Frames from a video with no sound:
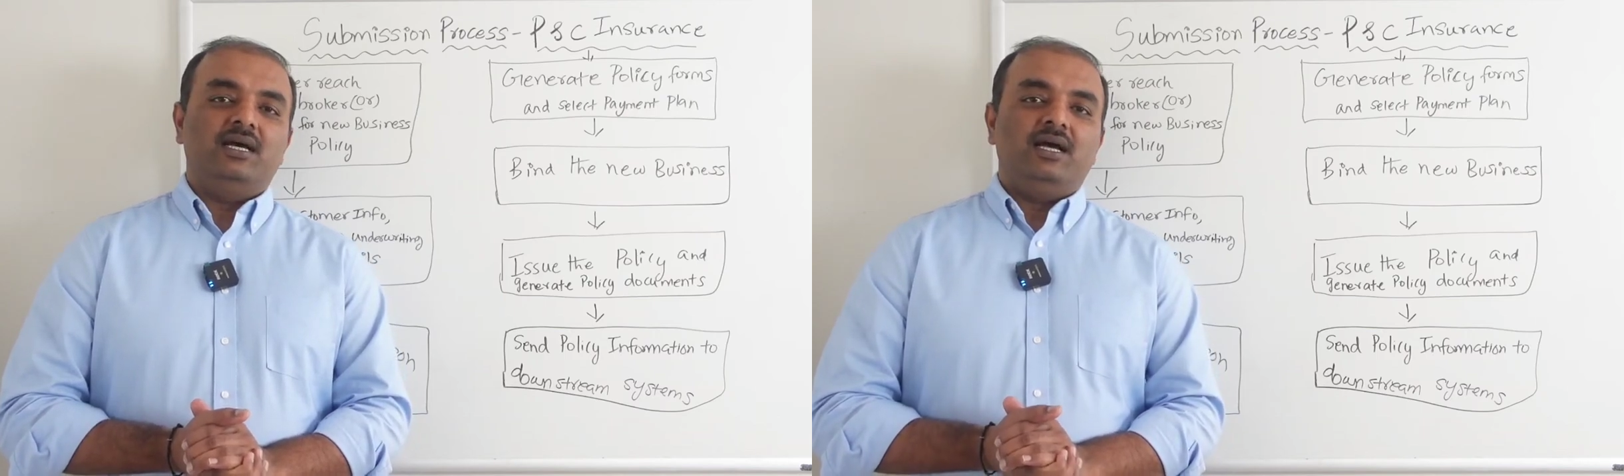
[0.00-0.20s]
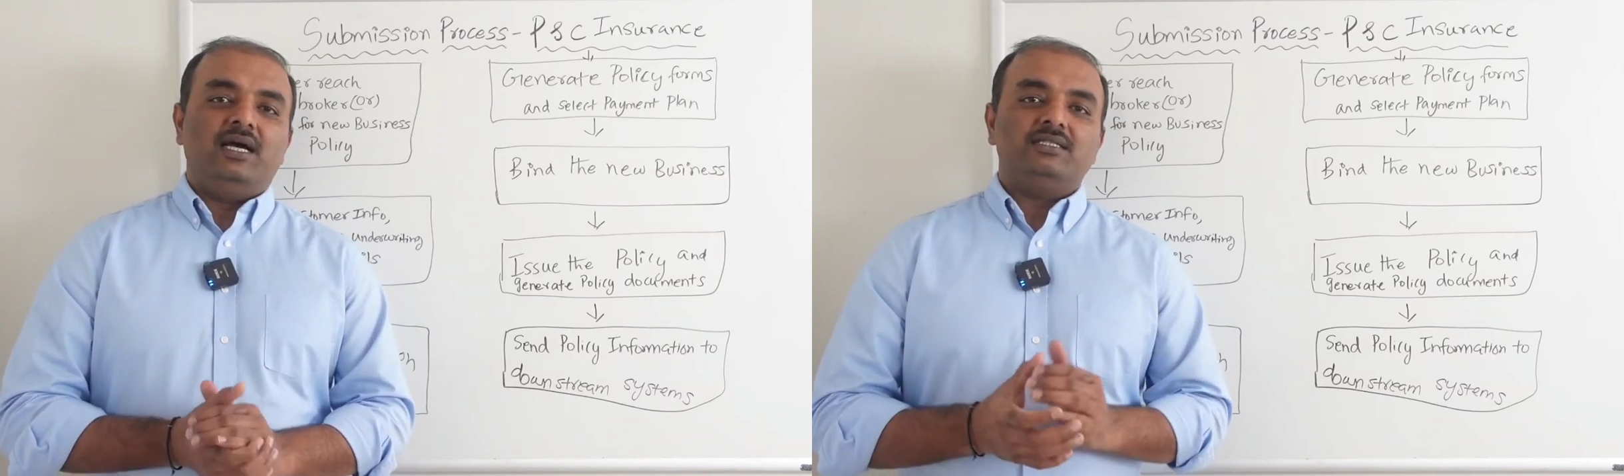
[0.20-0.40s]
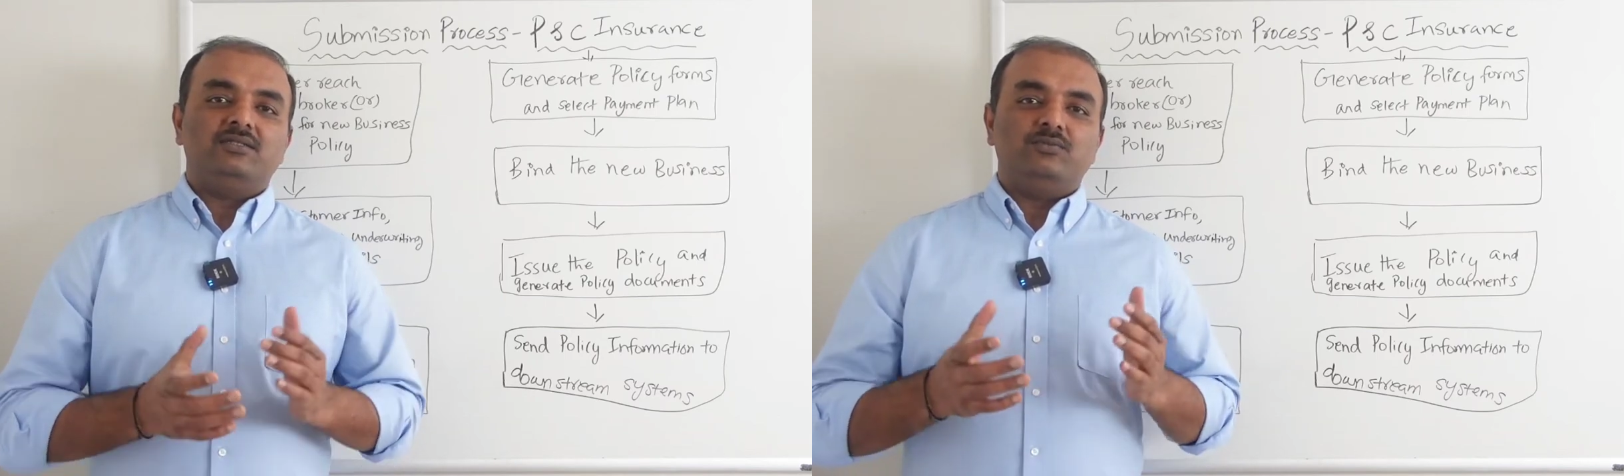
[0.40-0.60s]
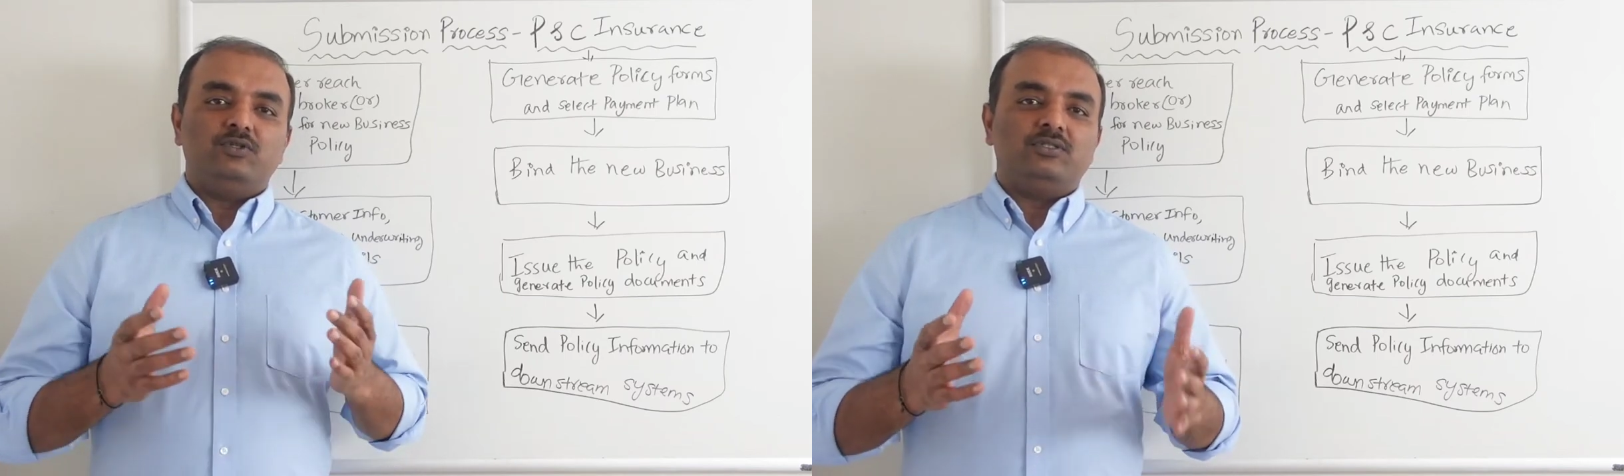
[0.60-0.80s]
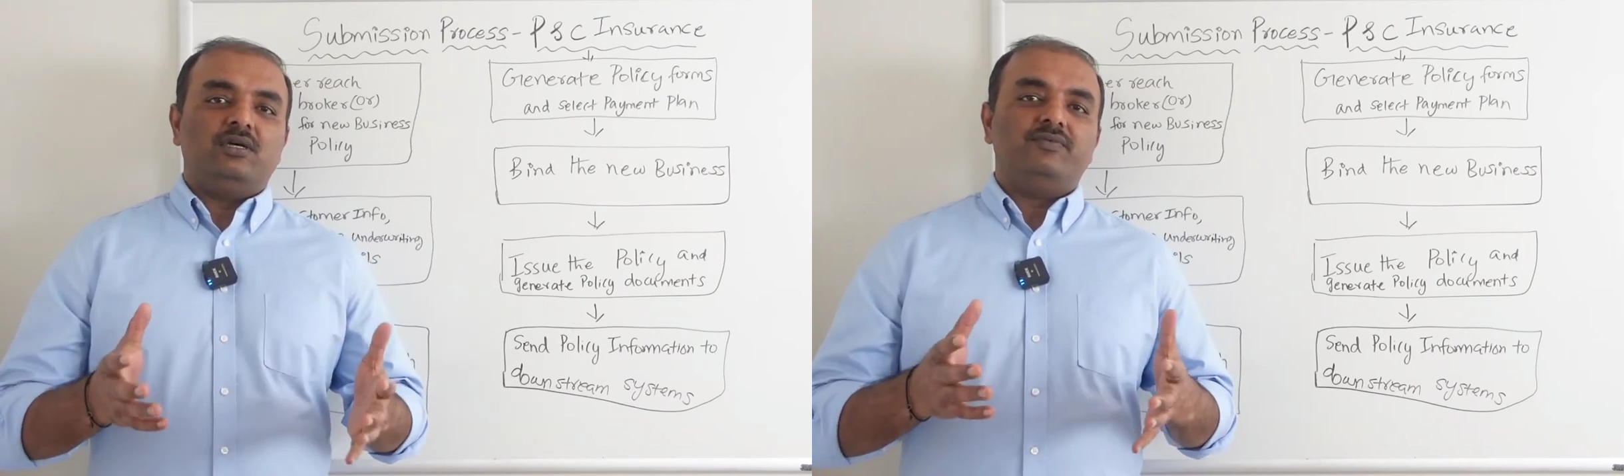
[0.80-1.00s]
As
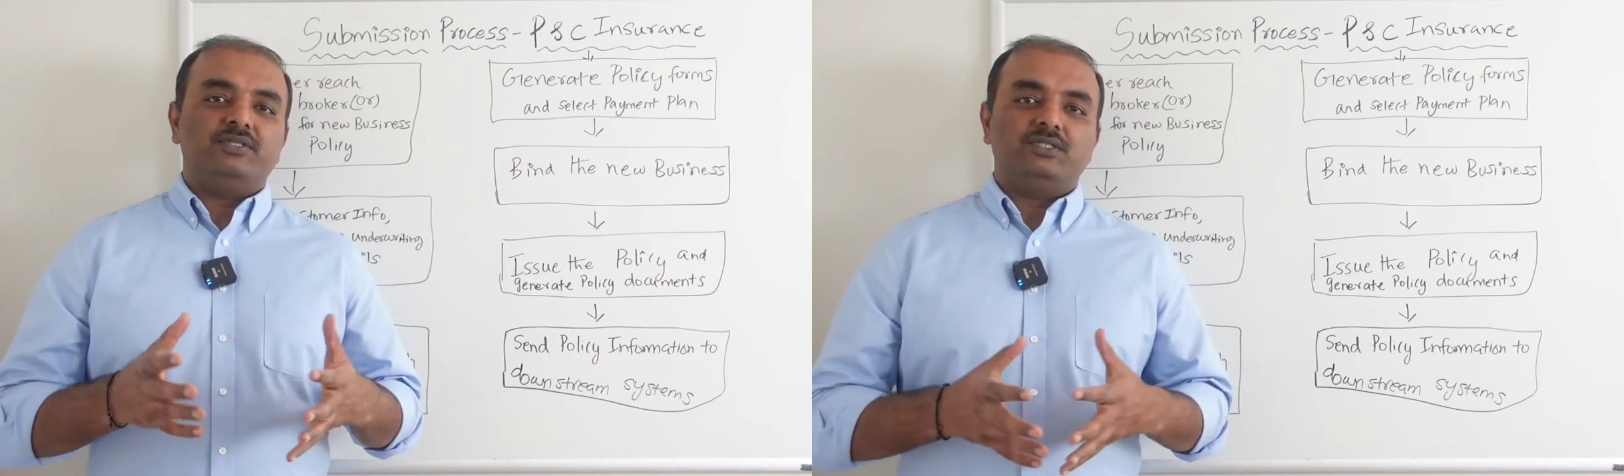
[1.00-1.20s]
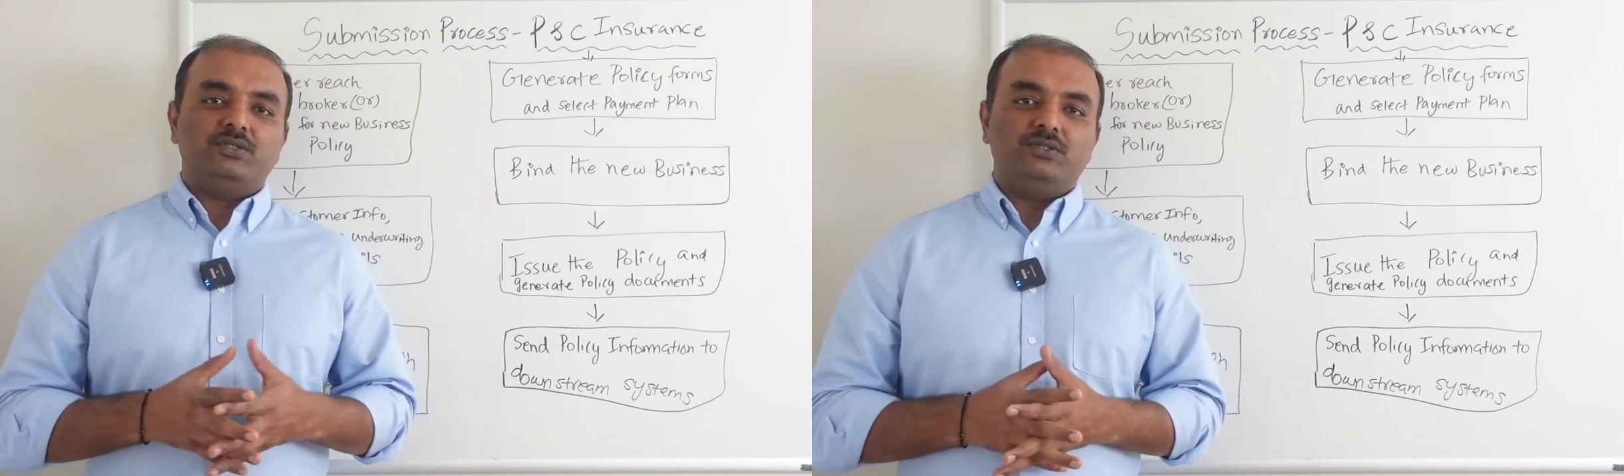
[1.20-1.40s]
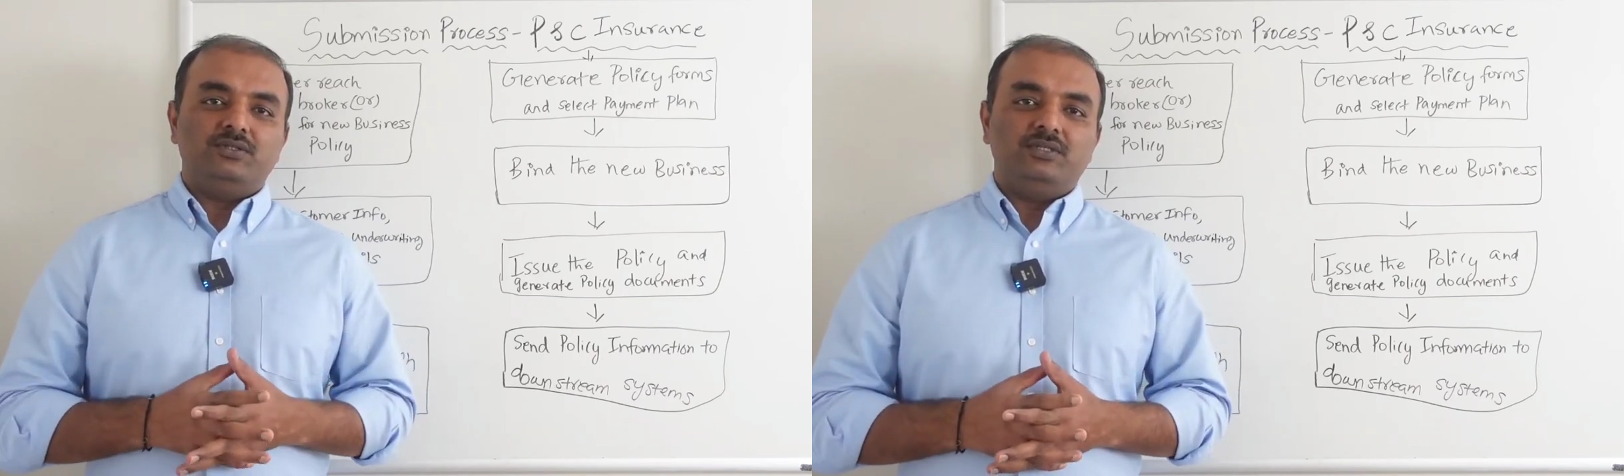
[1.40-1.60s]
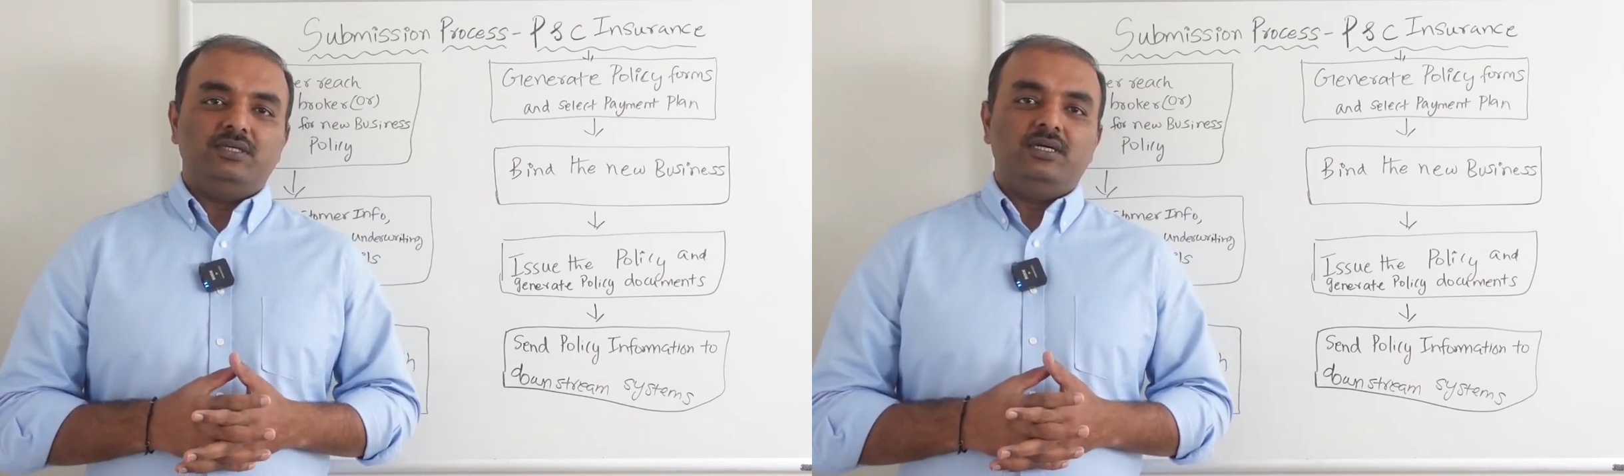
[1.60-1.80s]
most of us know,